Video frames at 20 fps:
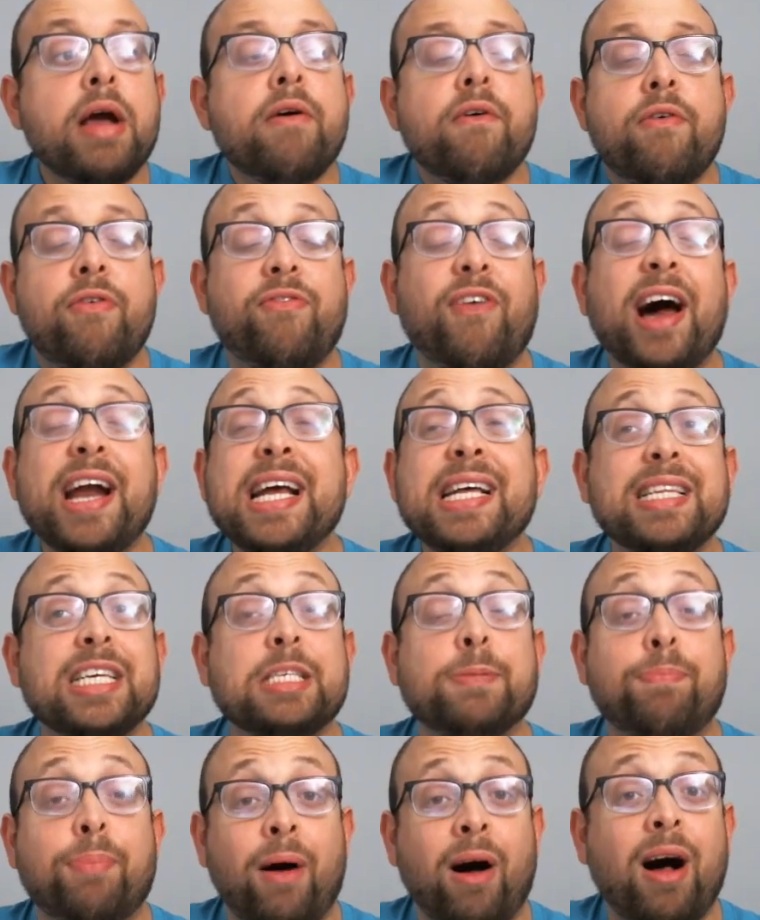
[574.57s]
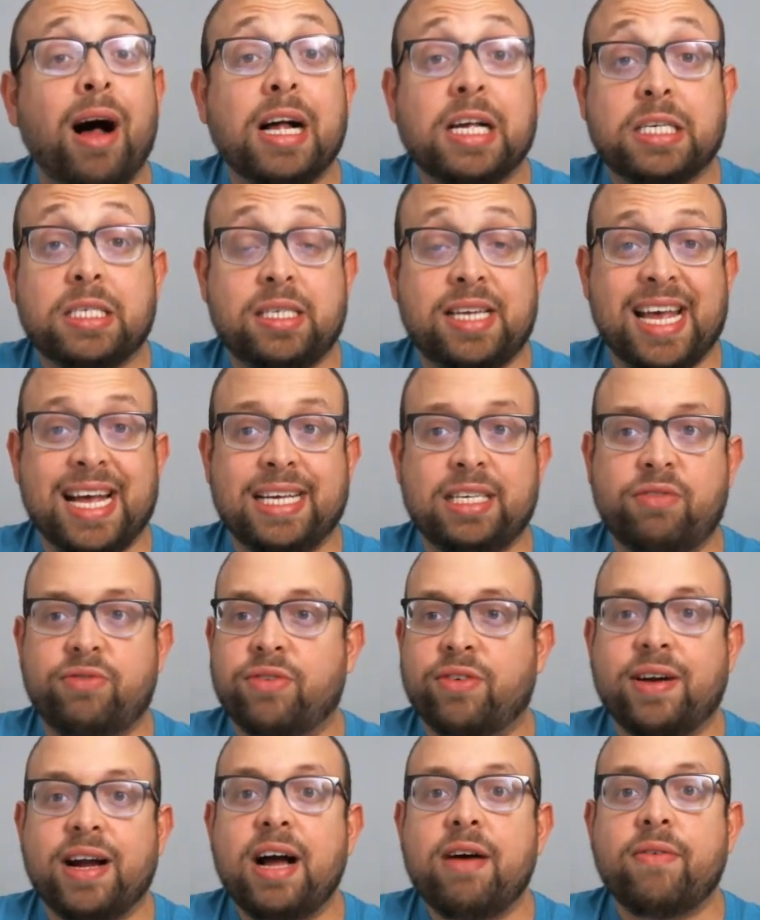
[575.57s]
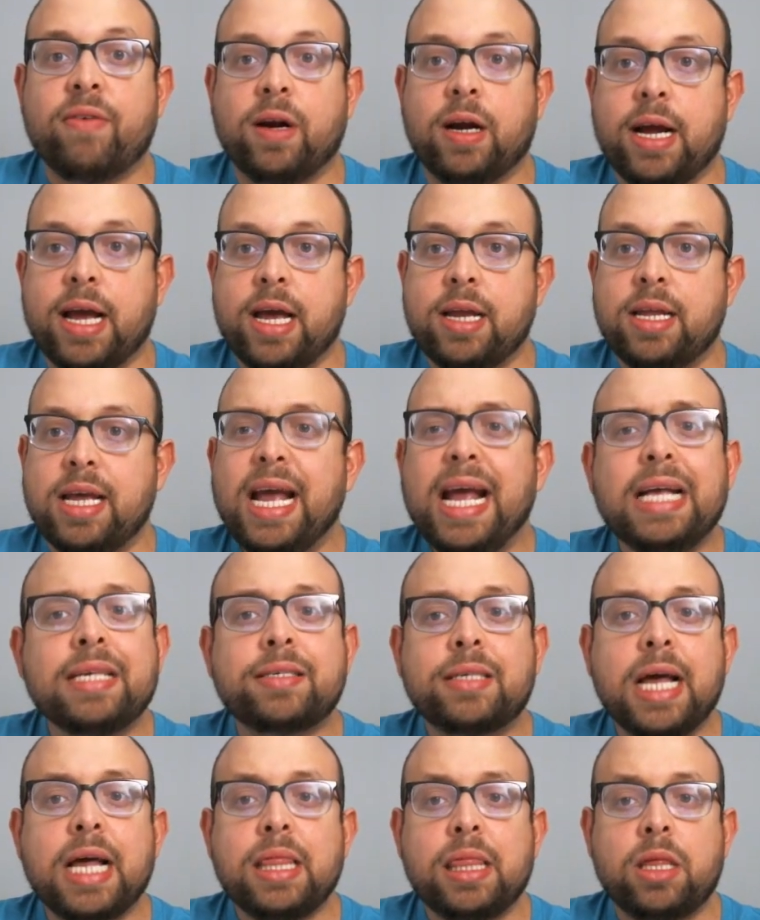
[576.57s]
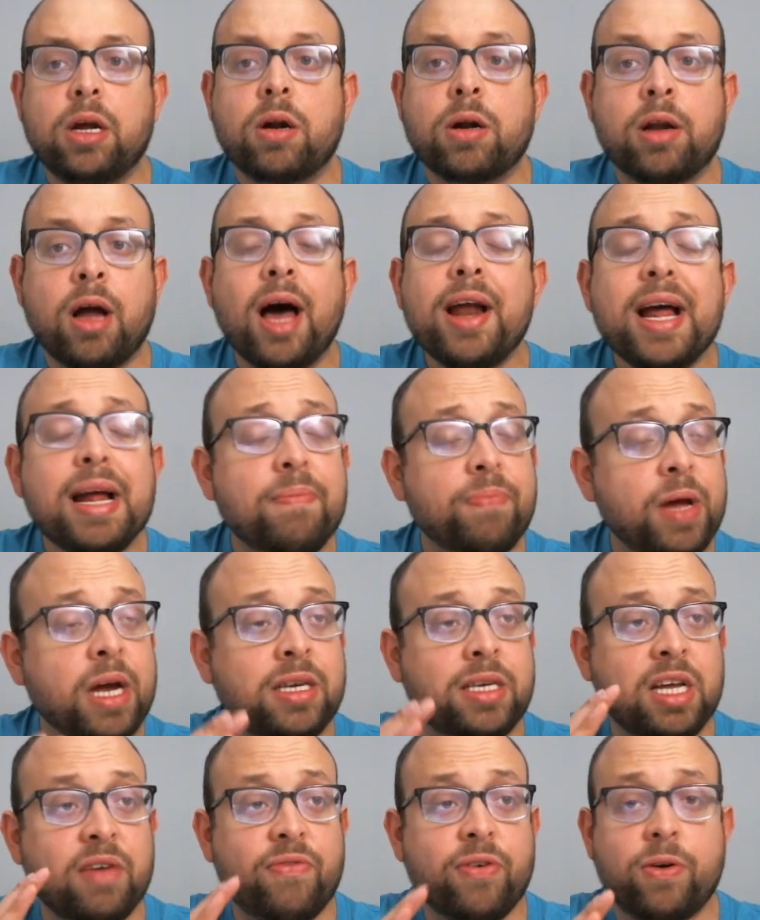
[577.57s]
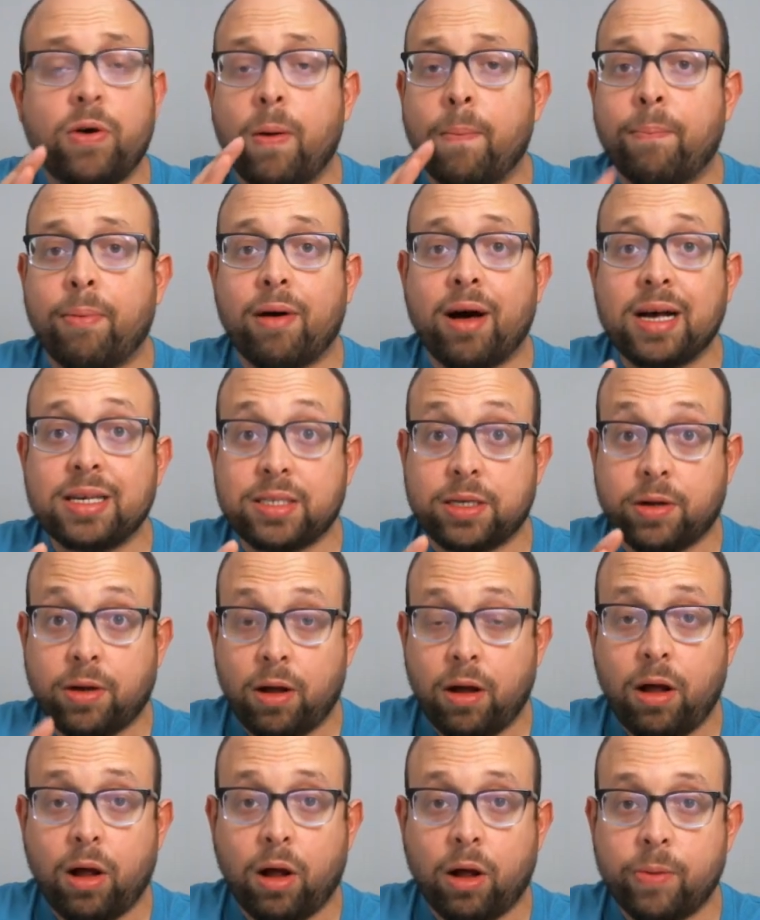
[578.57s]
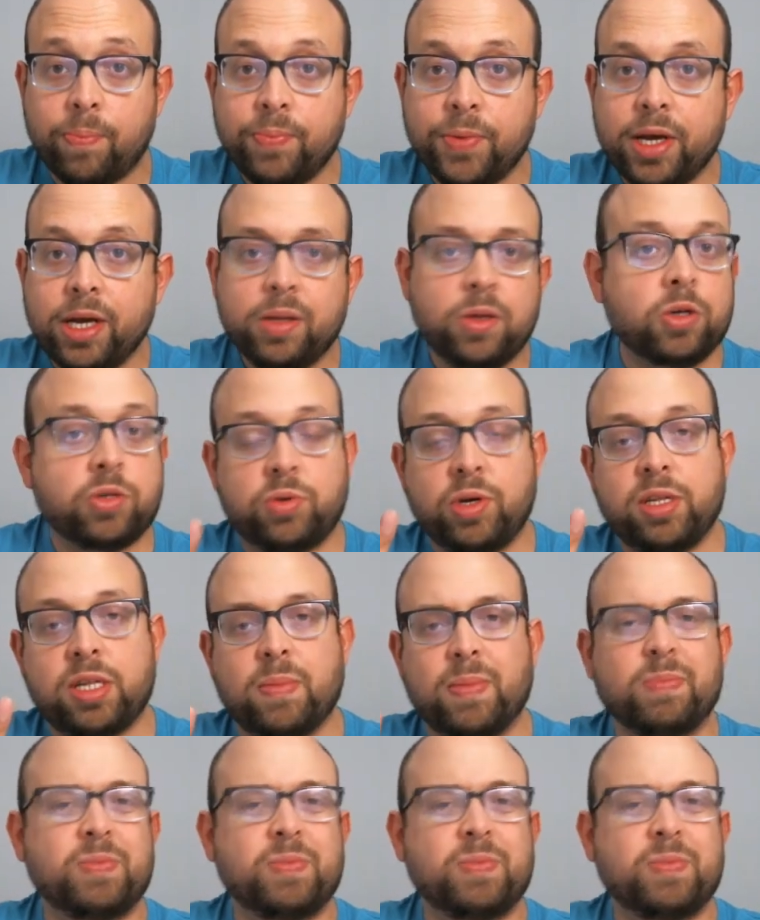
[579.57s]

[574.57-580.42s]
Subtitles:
fighting this boss takes forever, and they're not a difficult boss at all. There's 3 of them.